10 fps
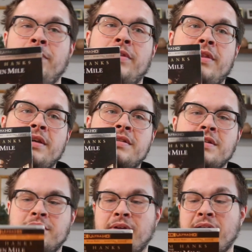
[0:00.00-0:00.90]
This
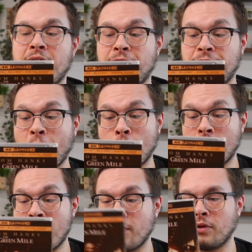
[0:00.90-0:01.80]
is like a
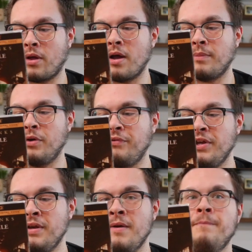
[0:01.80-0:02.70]
4-hour long
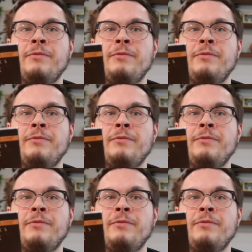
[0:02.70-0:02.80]
movie.